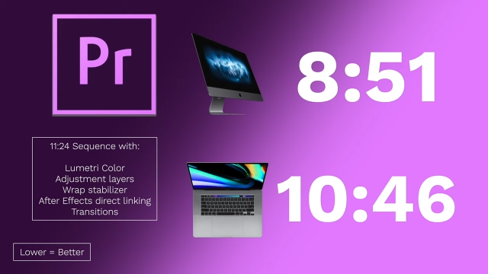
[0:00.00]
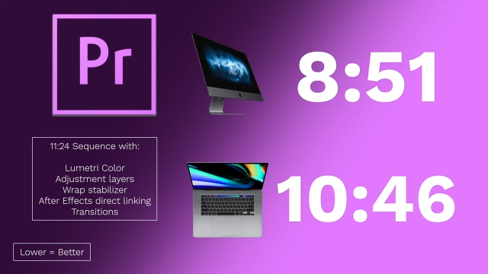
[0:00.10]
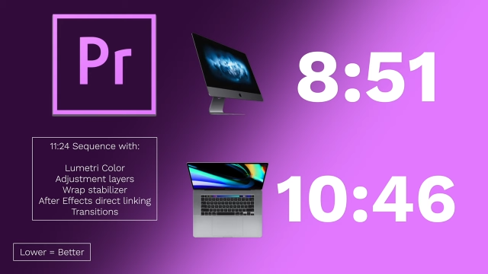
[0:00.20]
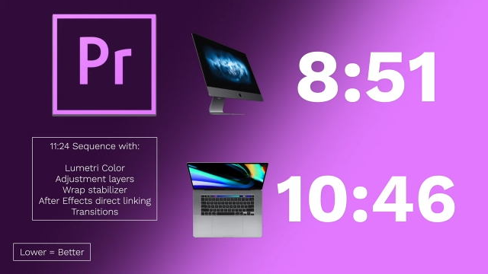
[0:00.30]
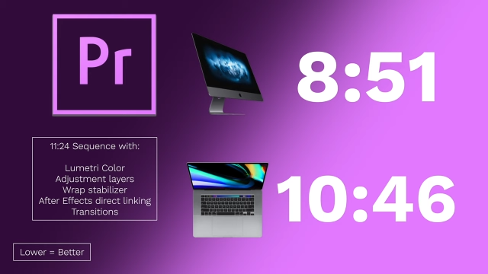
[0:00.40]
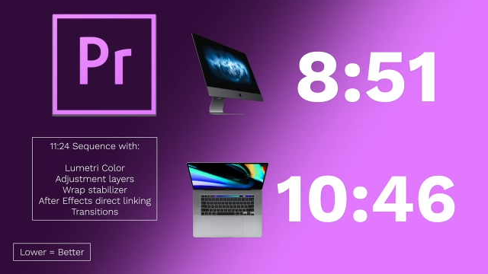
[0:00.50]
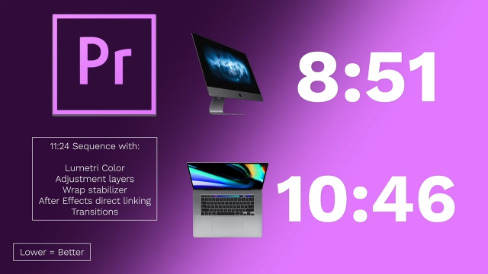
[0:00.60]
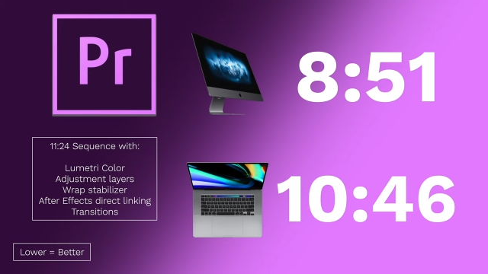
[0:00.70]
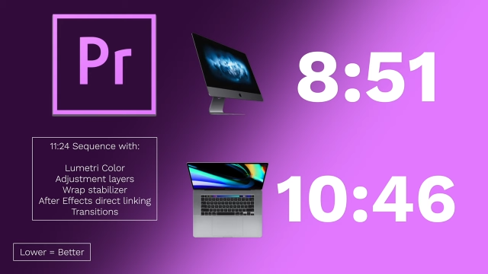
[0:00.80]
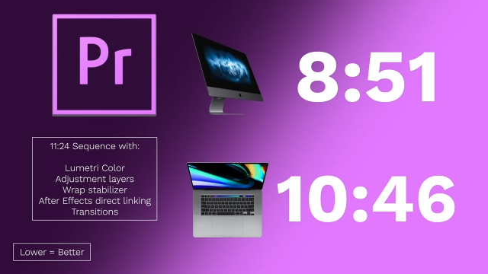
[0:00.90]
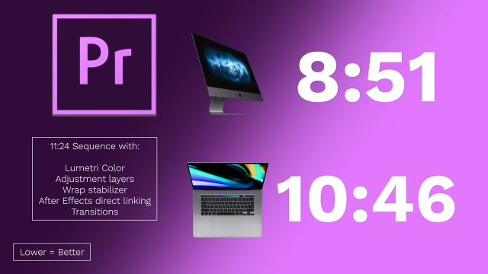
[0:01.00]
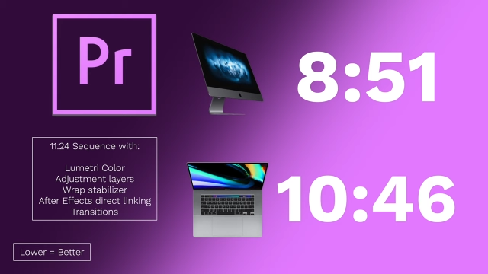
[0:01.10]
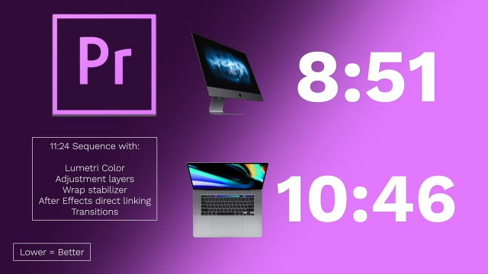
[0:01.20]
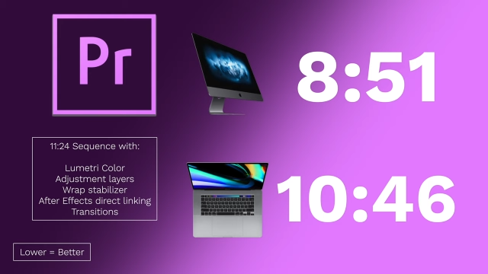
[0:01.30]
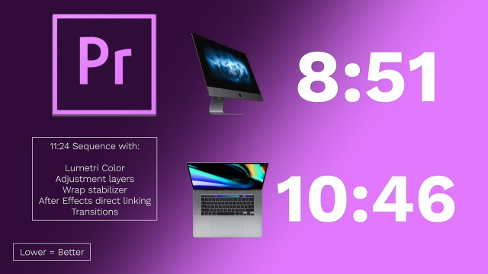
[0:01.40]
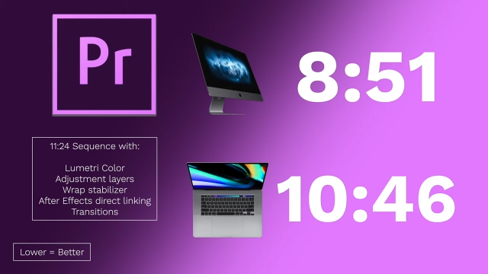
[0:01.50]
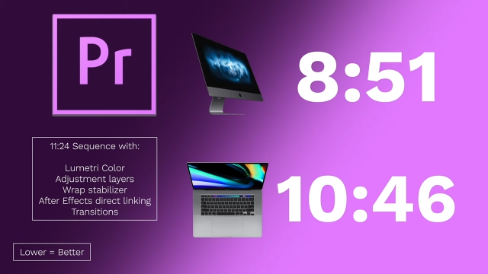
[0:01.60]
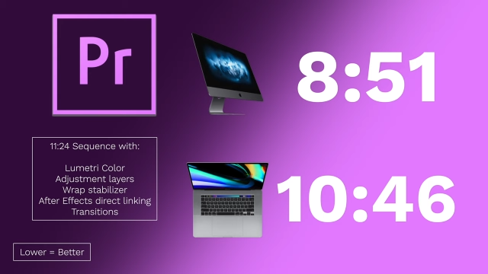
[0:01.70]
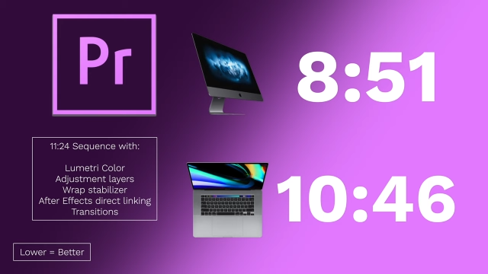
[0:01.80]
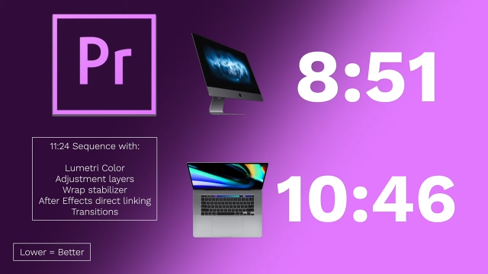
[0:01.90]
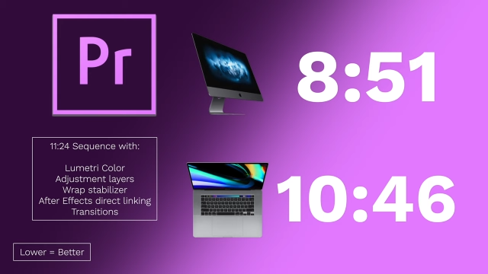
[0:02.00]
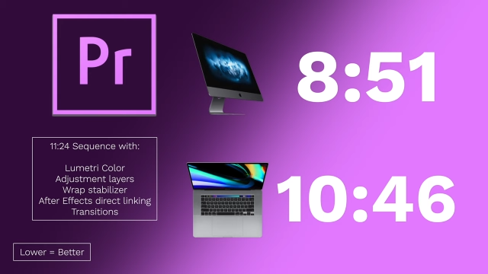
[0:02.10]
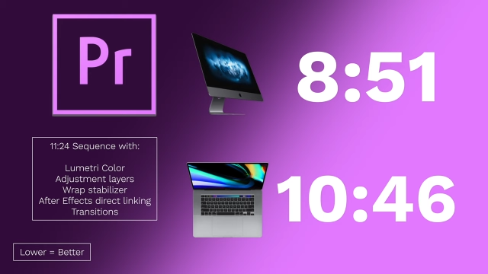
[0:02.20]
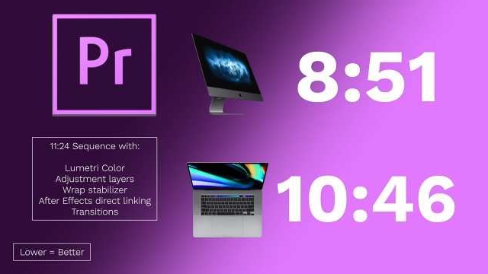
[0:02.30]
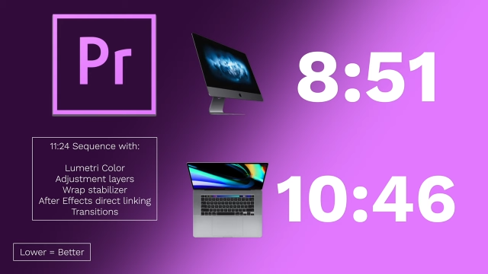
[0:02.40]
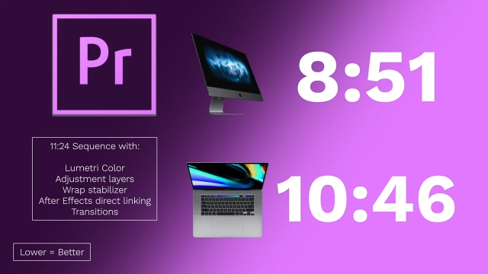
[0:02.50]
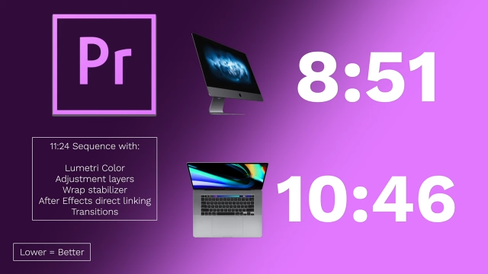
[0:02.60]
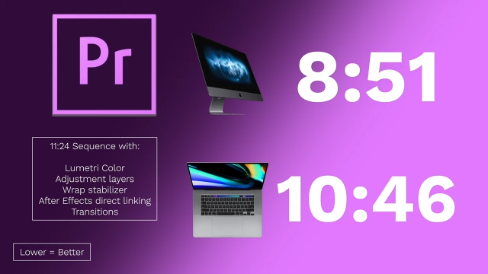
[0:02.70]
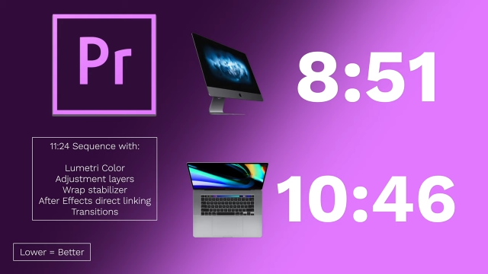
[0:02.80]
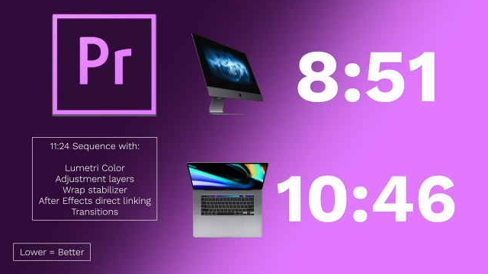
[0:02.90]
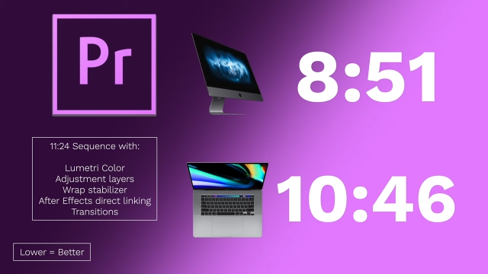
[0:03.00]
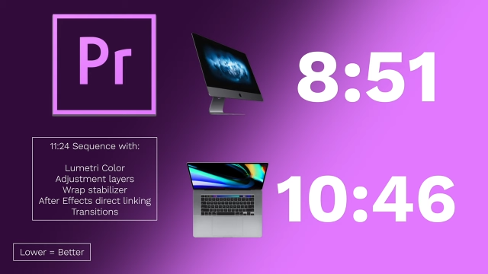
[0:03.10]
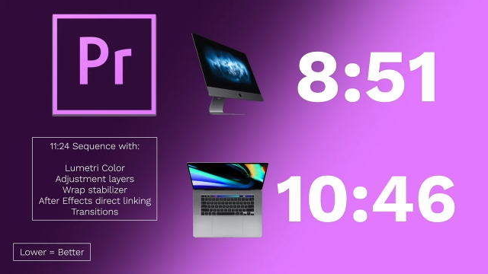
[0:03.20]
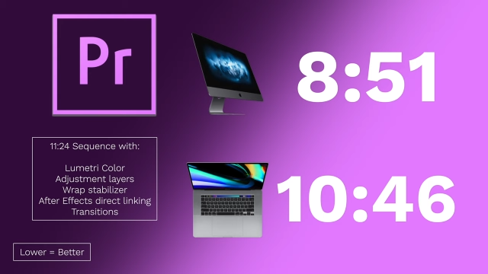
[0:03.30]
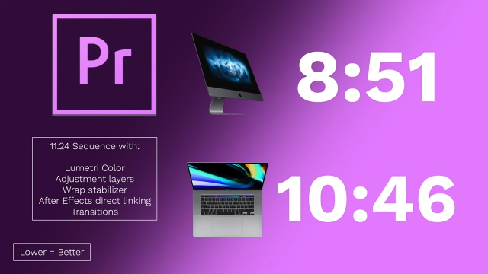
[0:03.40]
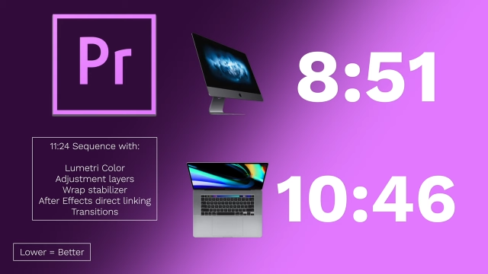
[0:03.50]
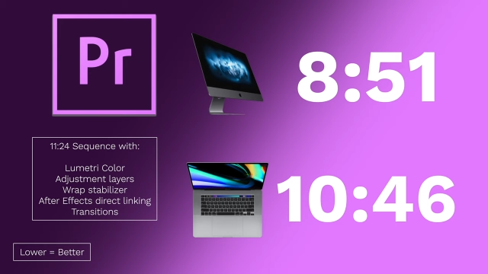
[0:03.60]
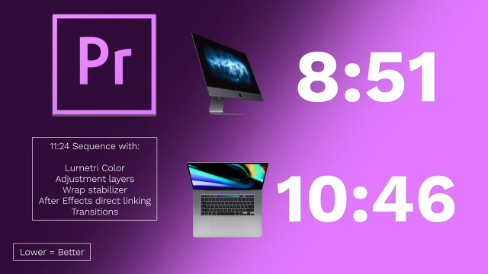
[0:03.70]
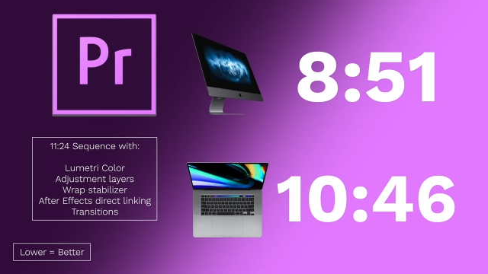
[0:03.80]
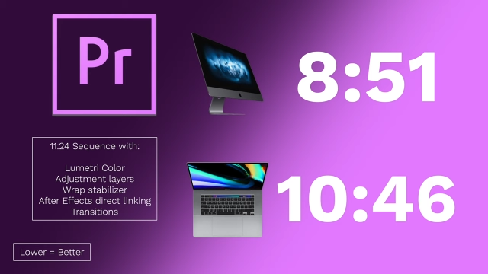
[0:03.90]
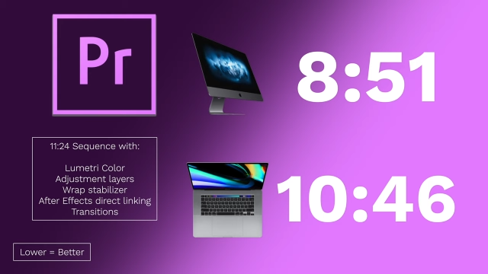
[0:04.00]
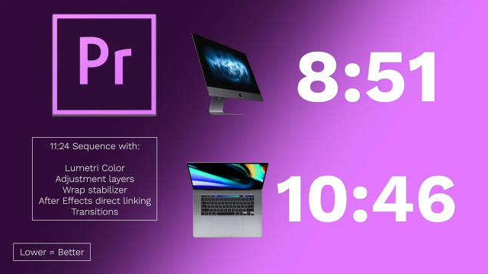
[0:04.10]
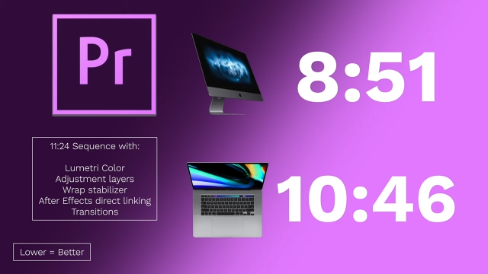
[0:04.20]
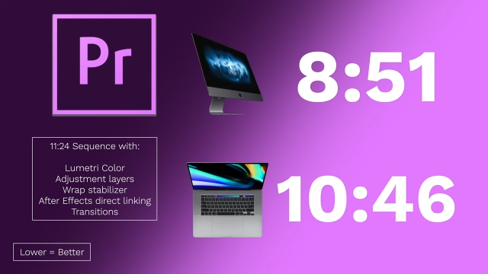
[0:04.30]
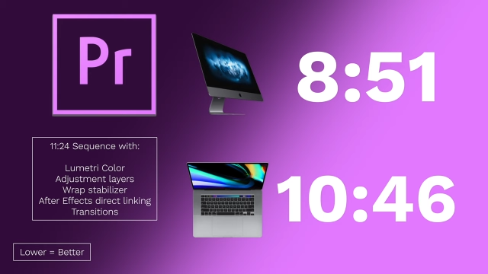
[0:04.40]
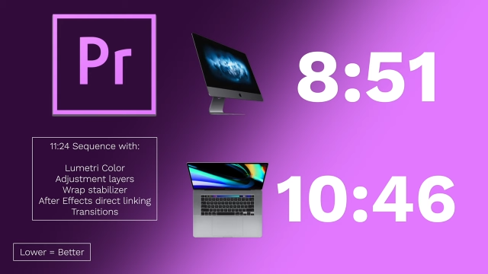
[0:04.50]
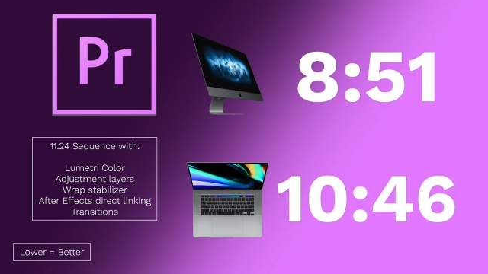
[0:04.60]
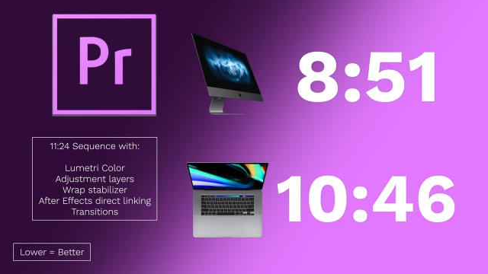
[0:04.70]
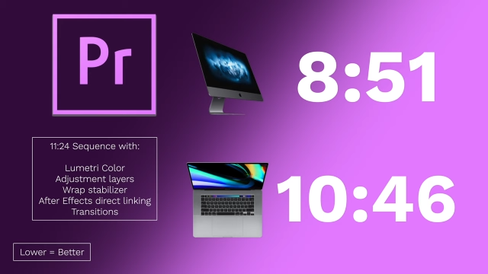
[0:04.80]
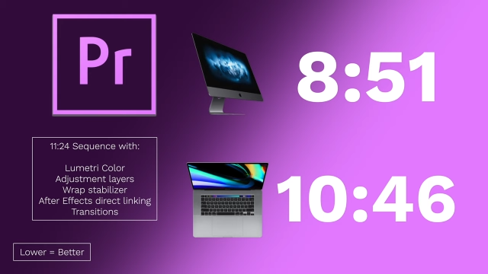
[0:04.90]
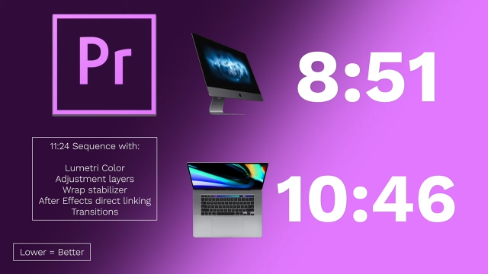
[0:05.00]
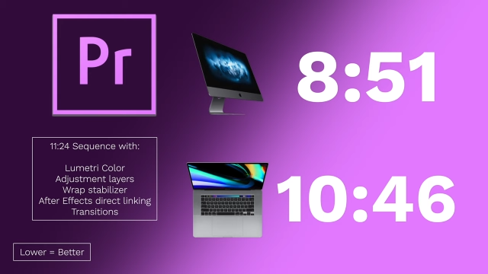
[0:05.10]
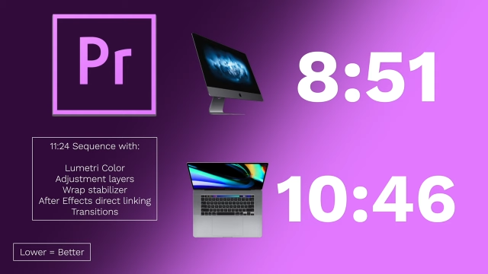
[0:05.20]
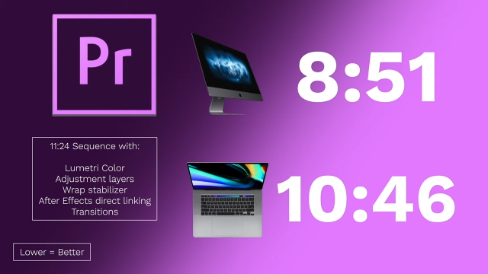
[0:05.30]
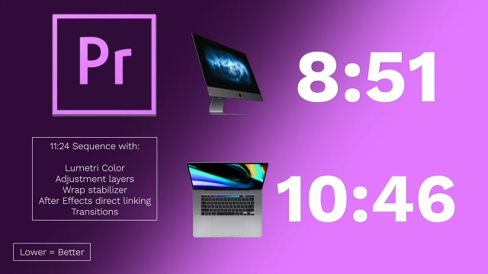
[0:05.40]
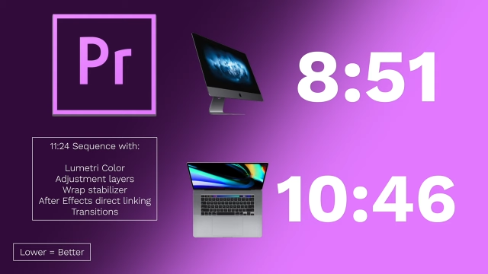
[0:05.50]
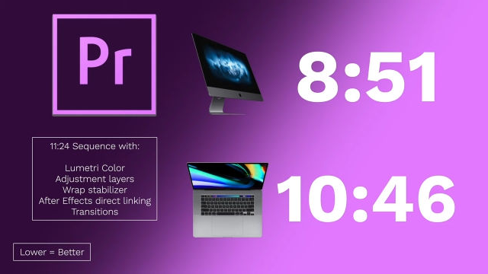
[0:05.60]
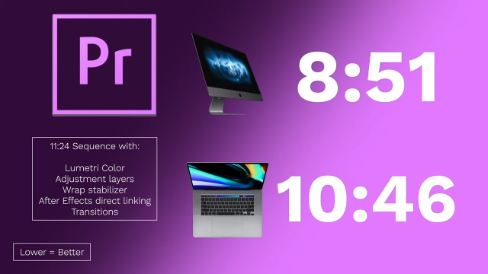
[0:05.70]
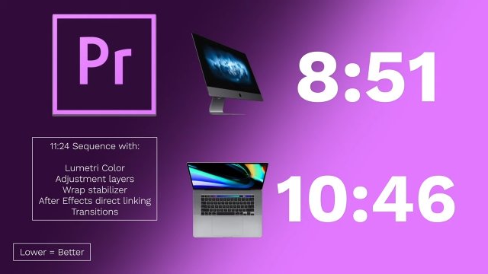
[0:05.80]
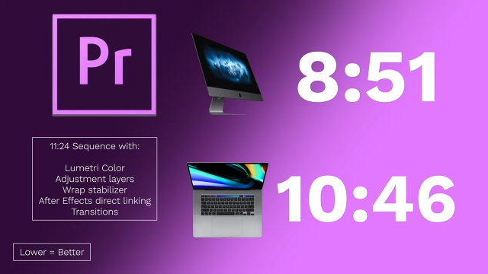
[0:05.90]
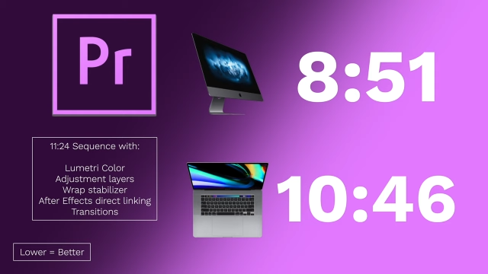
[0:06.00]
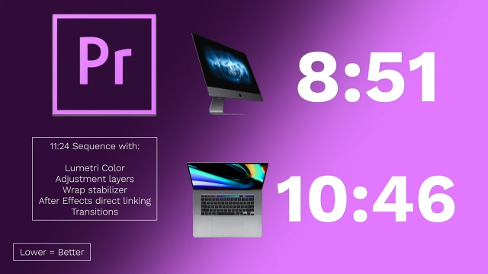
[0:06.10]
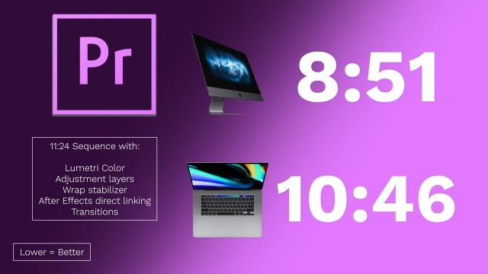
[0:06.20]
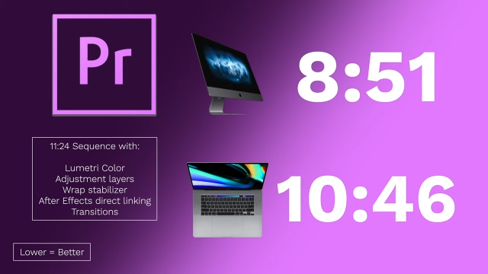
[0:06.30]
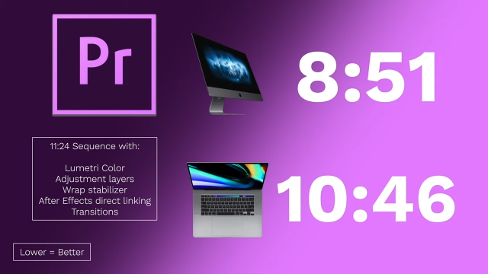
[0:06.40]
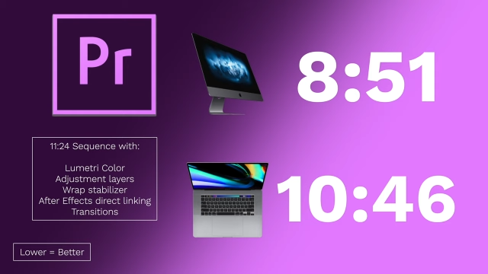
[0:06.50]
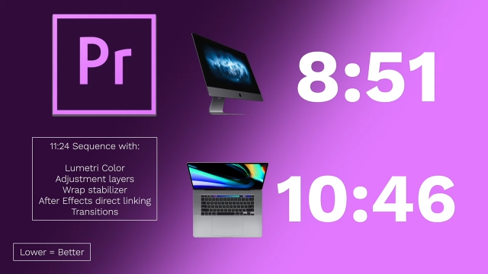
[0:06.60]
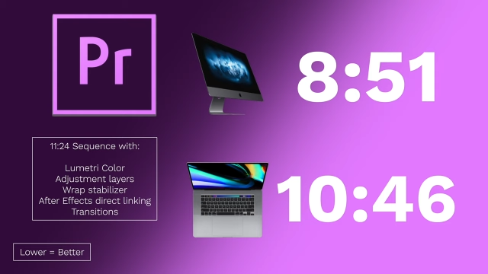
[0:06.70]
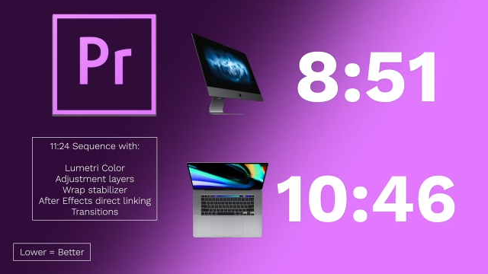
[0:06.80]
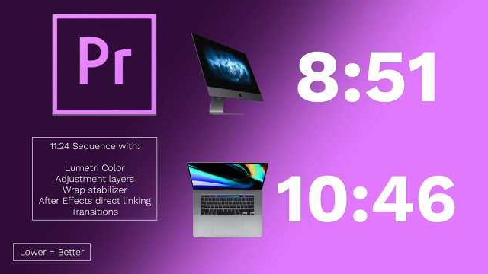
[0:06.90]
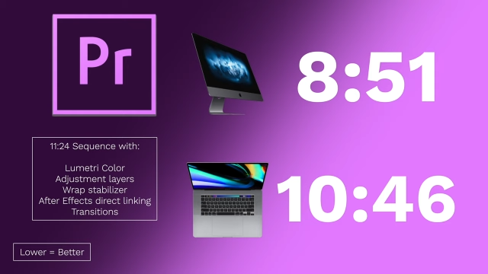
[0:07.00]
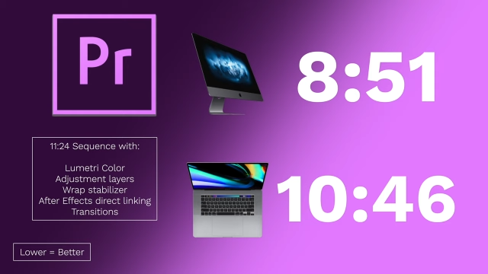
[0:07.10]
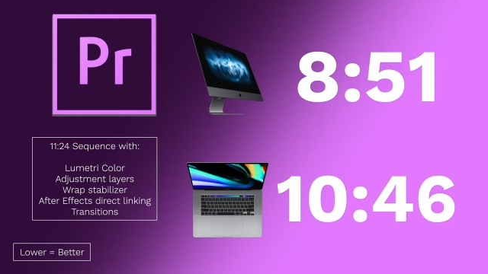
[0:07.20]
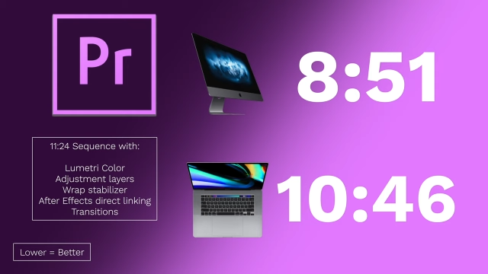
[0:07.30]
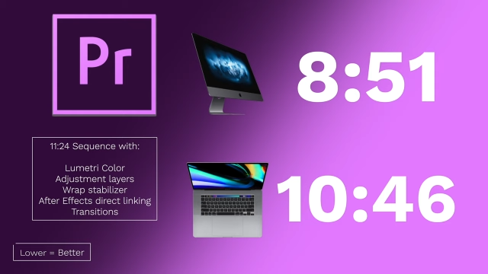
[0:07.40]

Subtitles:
Nobody's mouth can be seen.